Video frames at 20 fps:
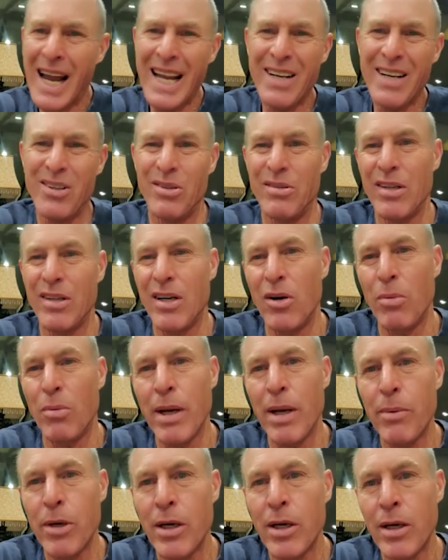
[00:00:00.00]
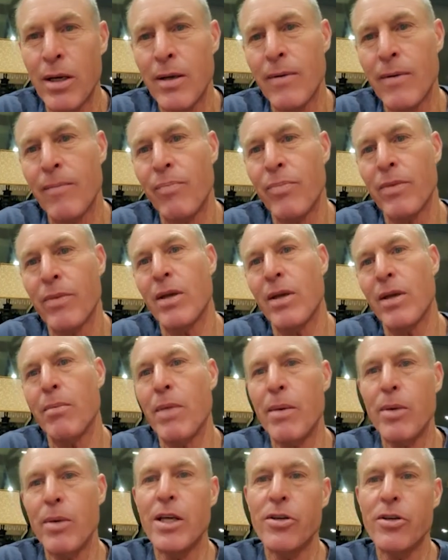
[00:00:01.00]
I don't know. Maybe maybe
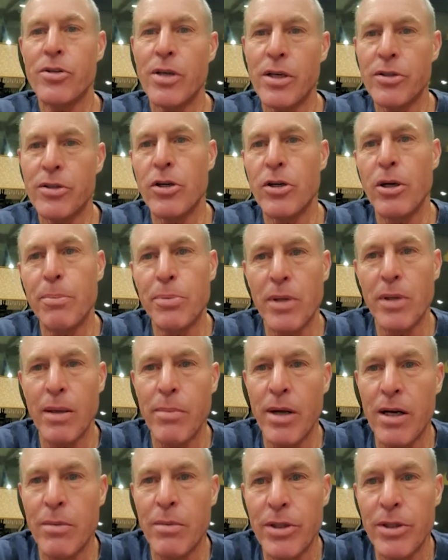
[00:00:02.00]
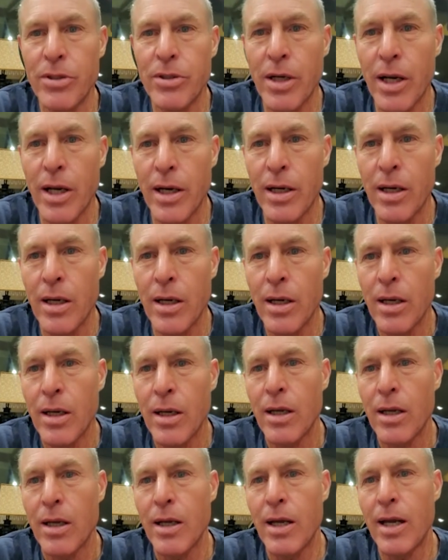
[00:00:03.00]
he says, oops, I made a mistake,
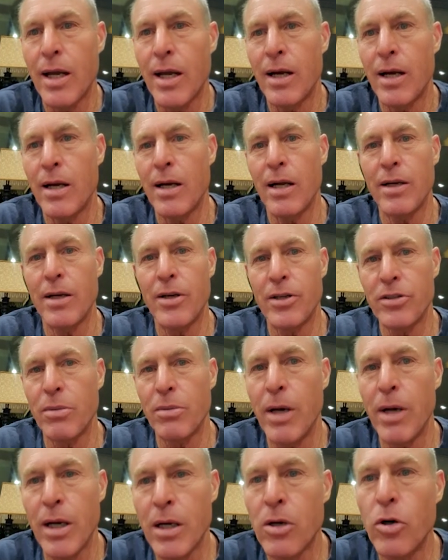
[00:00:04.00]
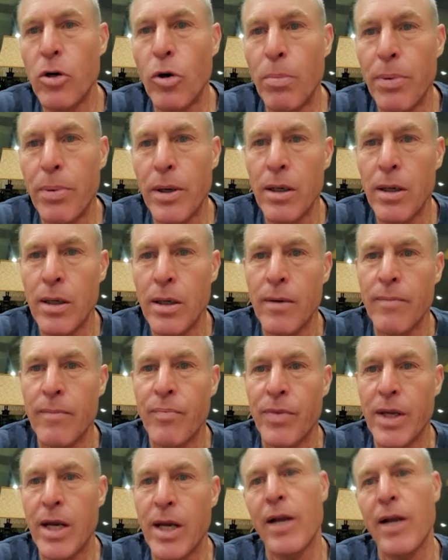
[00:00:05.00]
and uh, does a mea culpa,
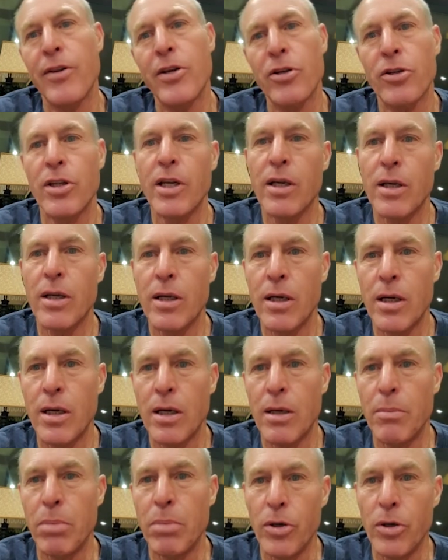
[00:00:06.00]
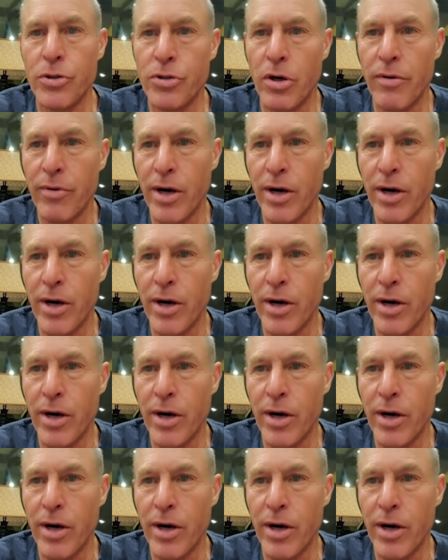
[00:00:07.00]
and this thing uh, blows over.